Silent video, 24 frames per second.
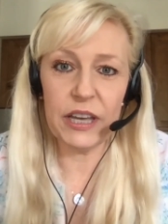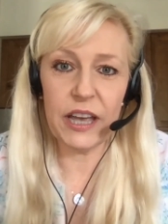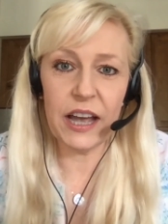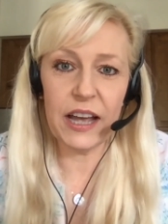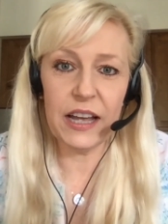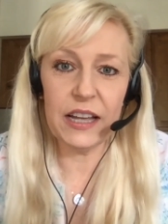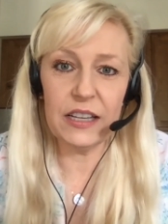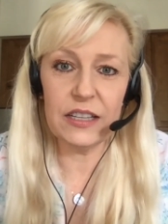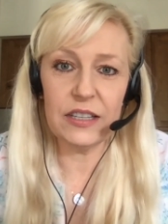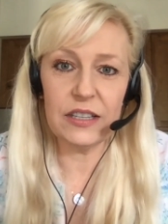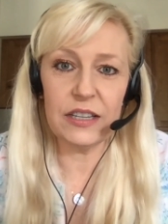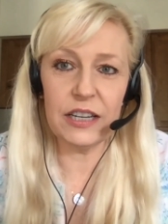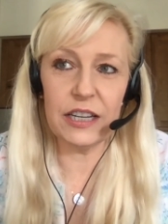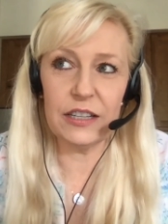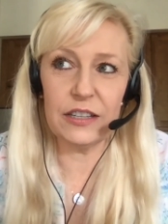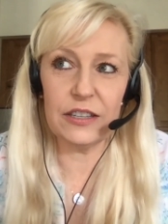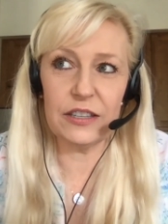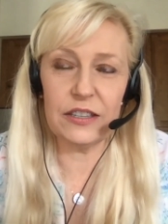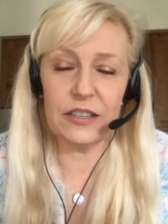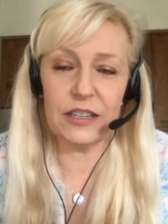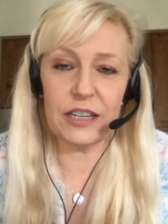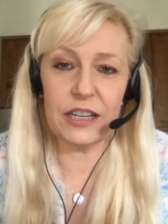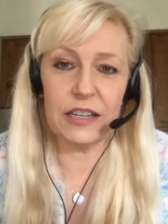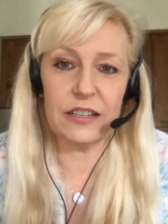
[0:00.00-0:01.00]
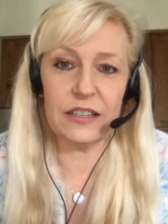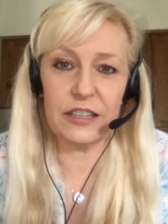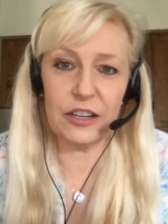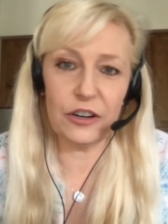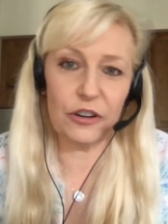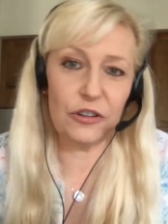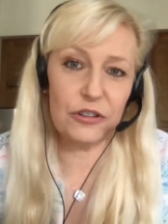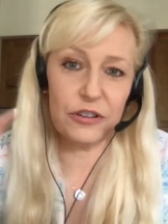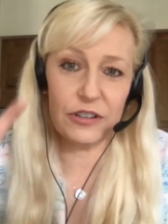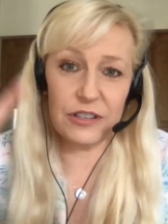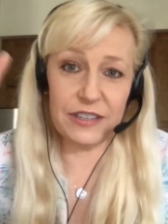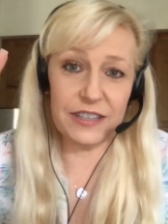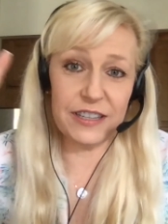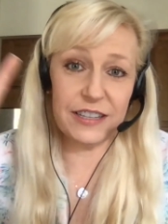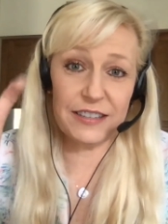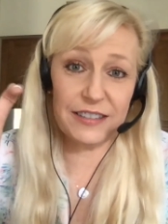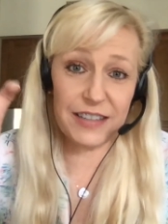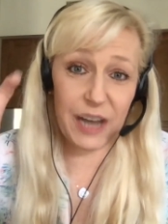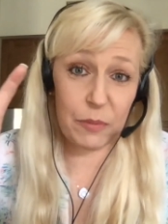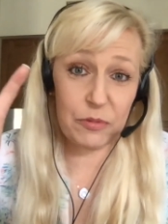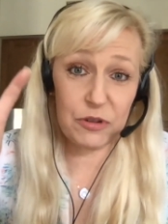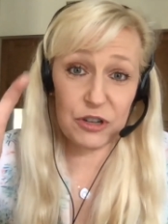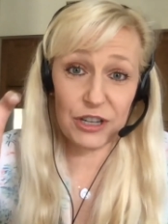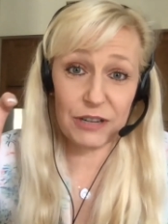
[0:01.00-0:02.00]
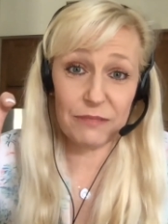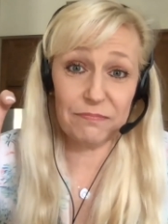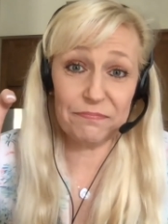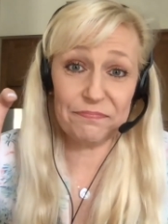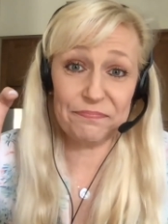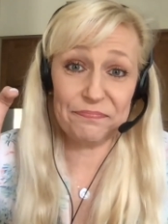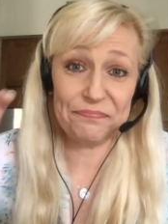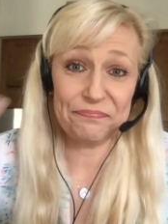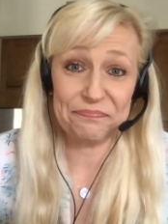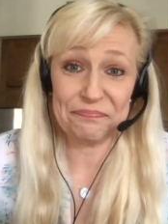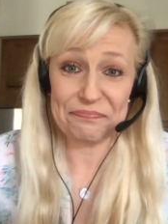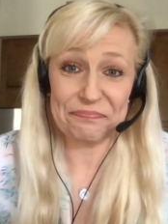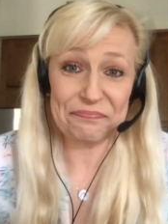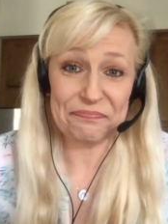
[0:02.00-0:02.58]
because mm-hmm. it's considered deception.